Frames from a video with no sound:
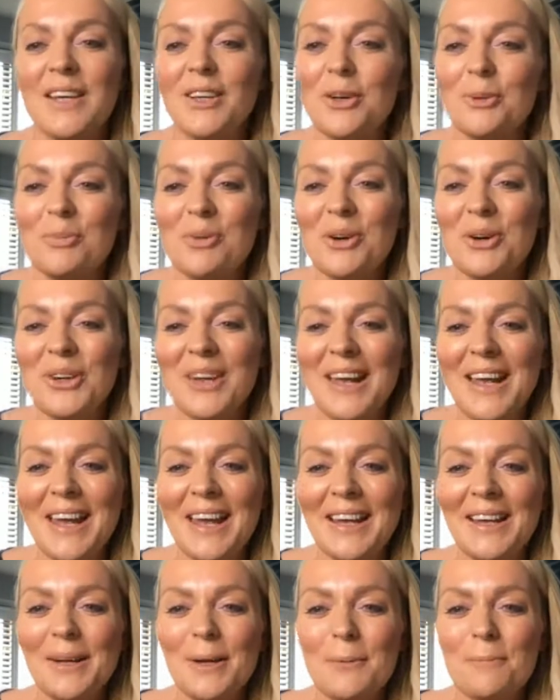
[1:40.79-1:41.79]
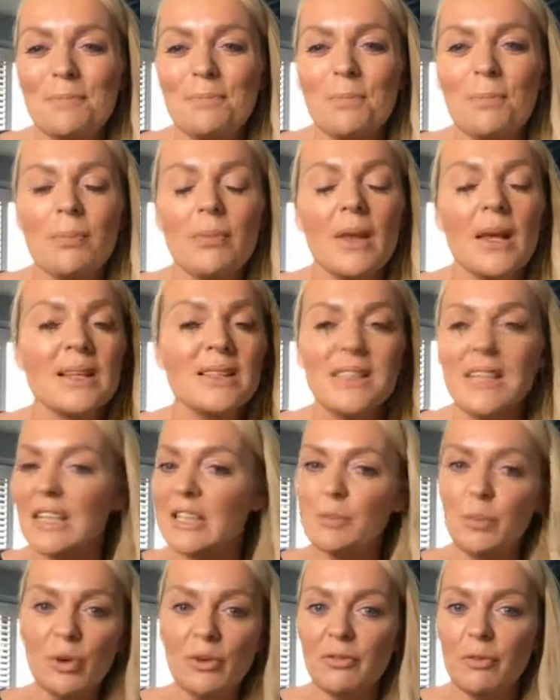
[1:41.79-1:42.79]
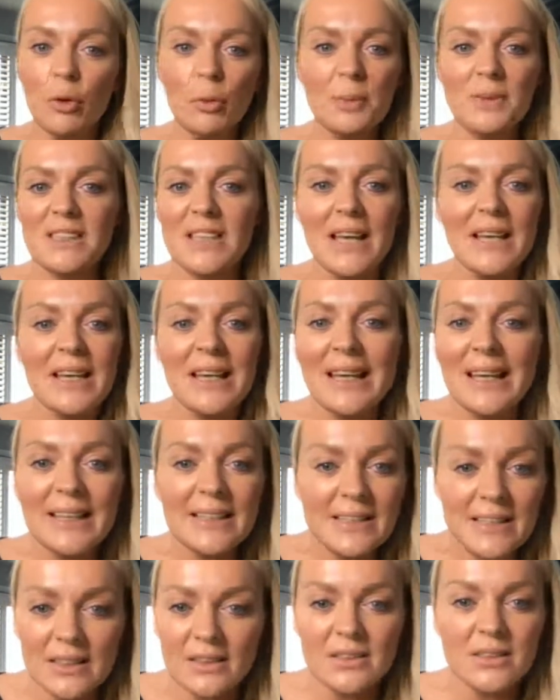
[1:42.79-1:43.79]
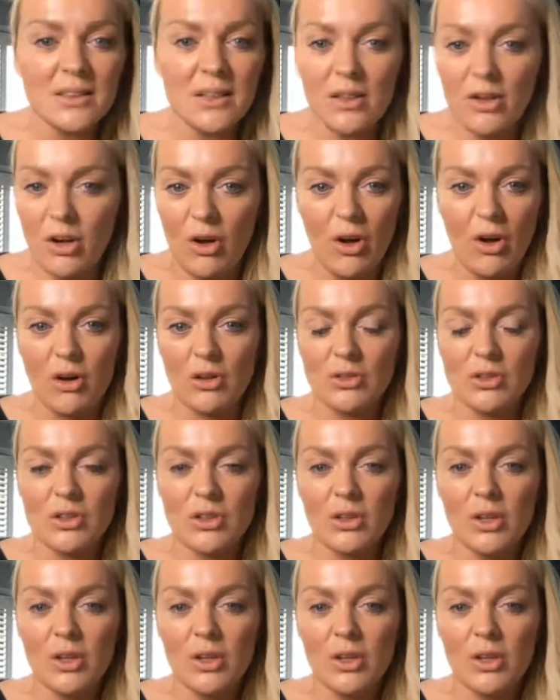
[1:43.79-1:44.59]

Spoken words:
Good morning. 6.4% isn't a lot.